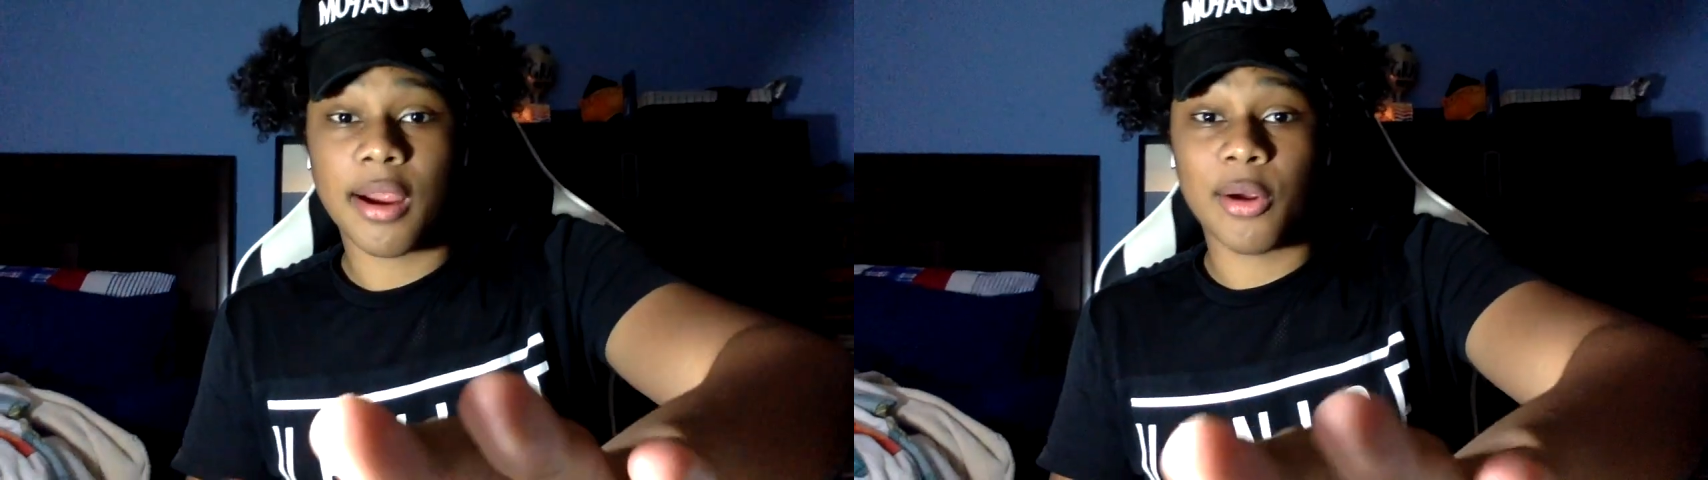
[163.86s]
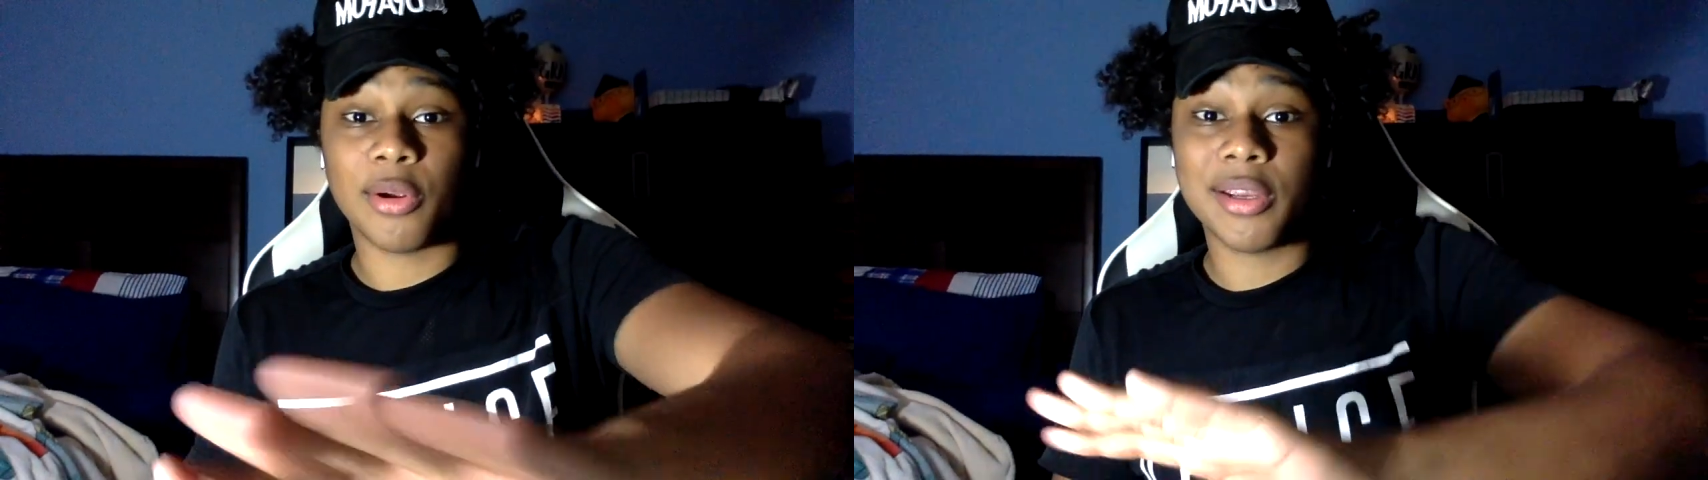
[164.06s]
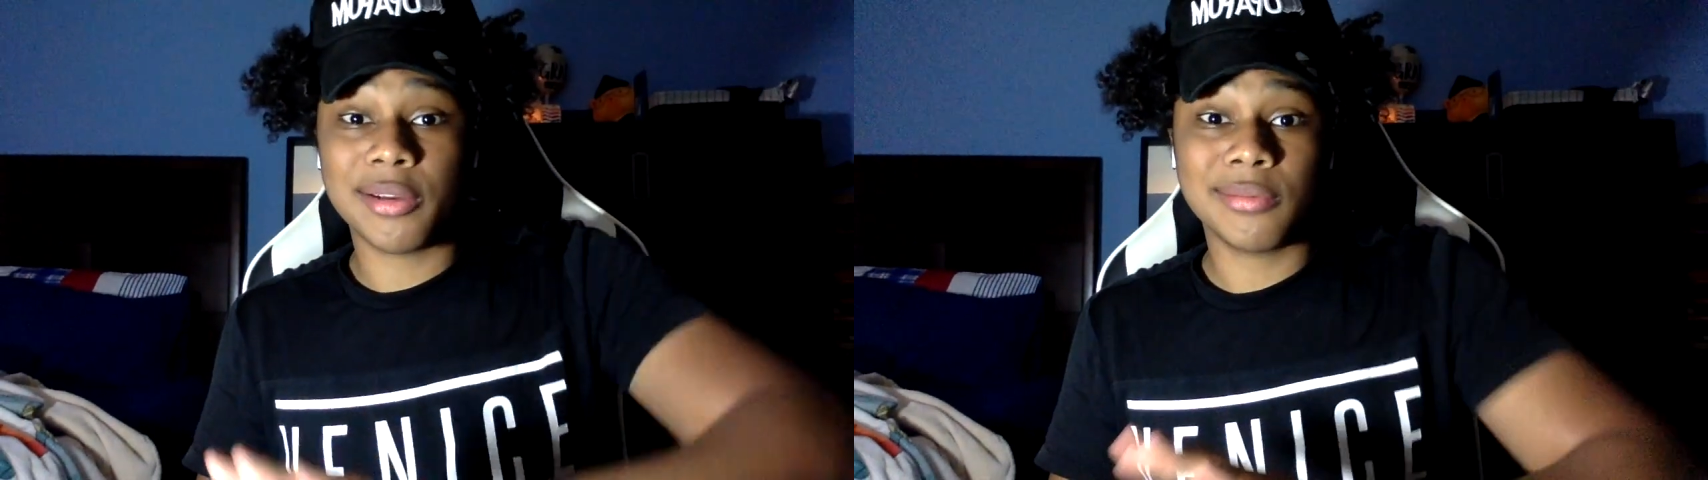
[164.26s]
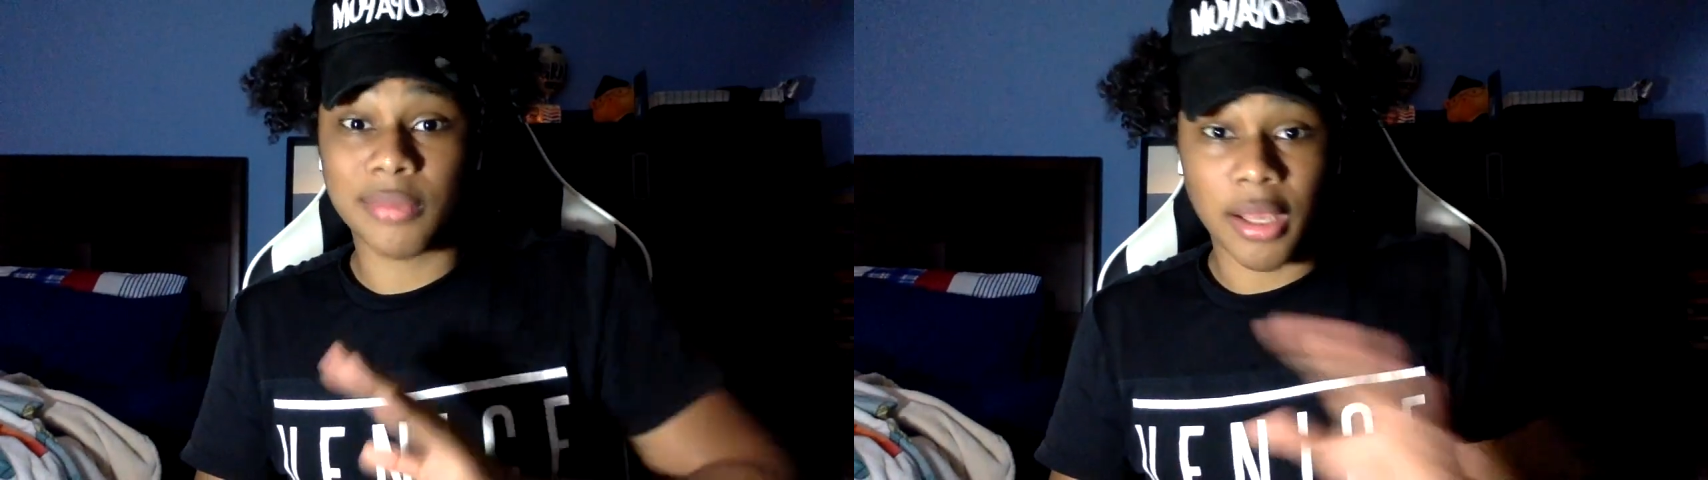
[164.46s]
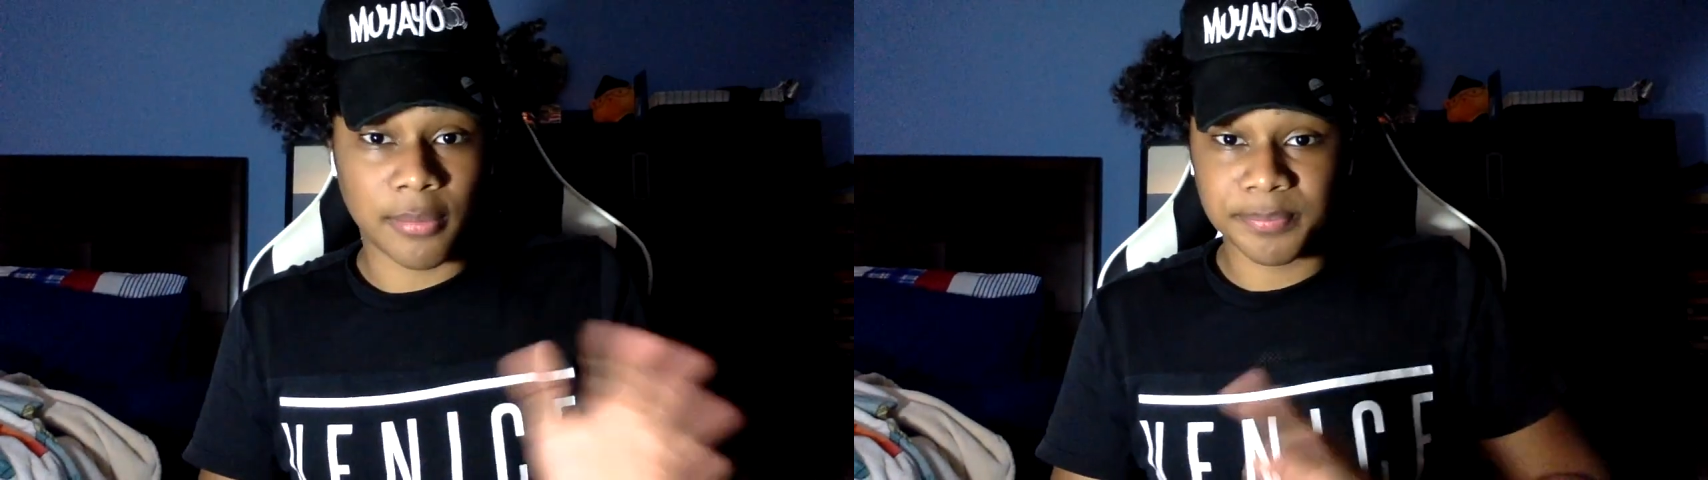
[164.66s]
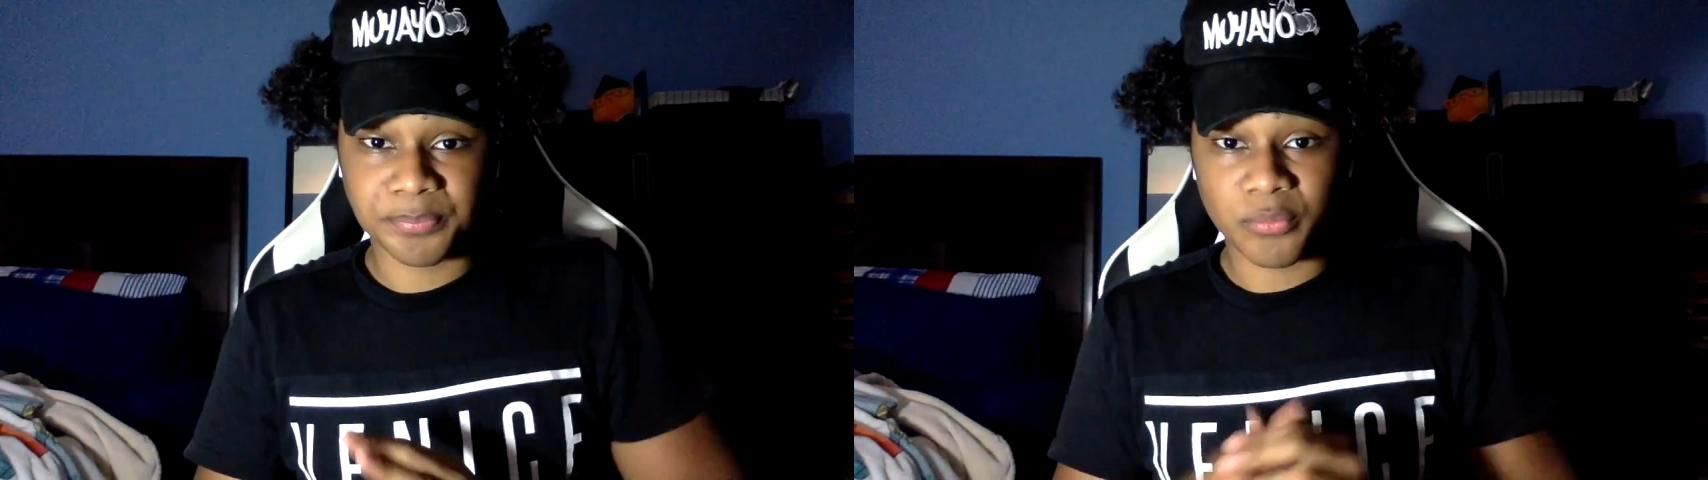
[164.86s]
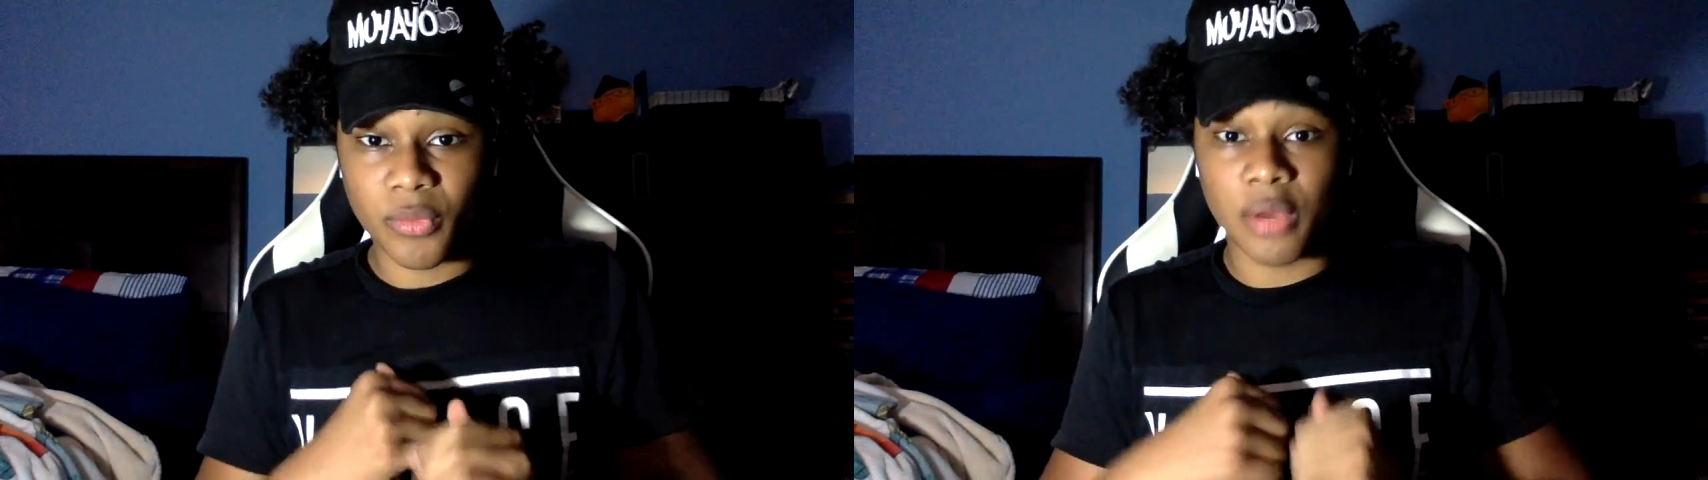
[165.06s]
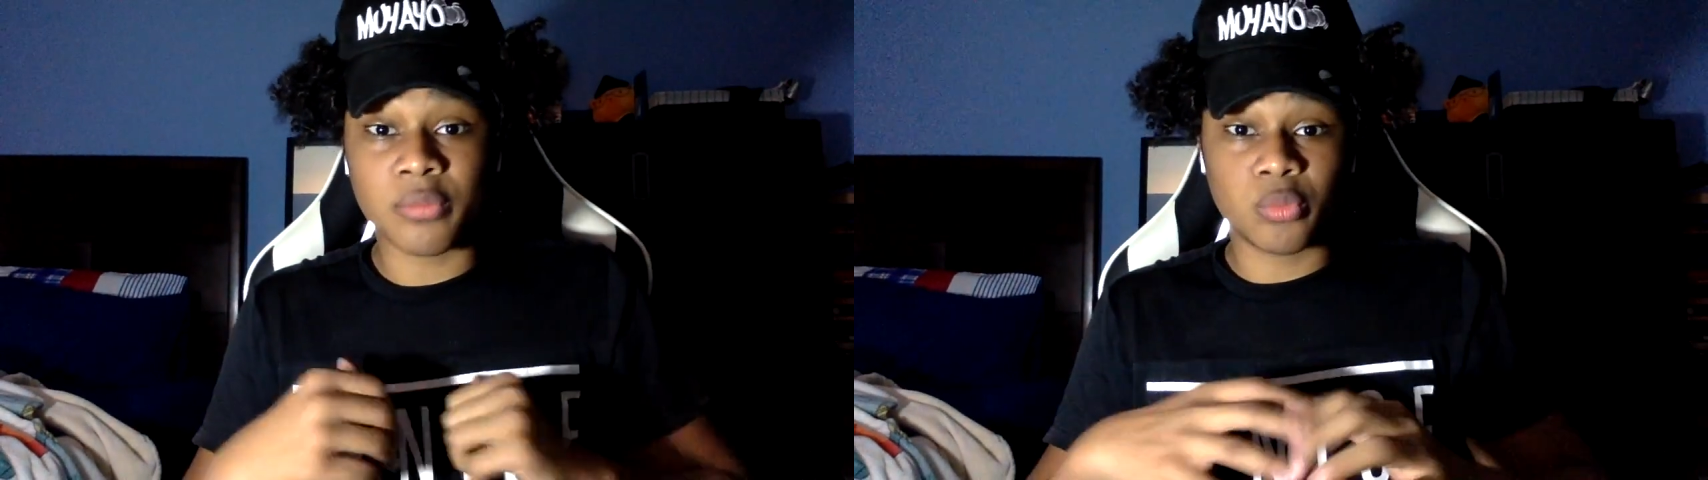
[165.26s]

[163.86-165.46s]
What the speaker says: Out here, like, I'm